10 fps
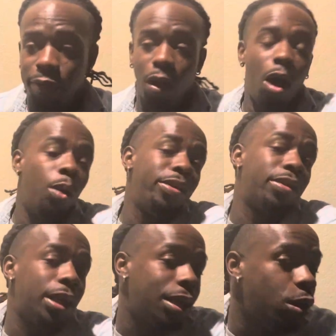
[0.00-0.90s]
you're always
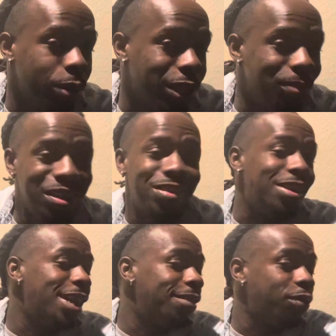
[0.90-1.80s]
linking up with him, he's
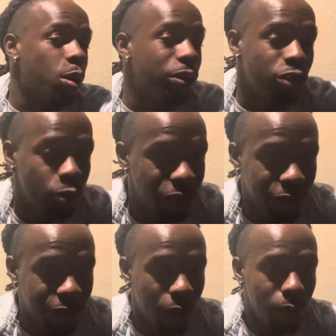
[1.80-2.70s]
never going to reach
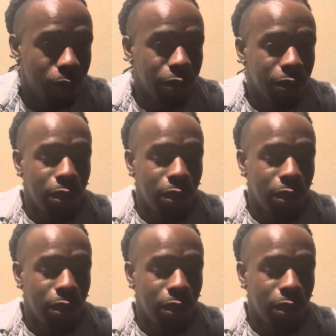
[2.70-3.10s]
his goals.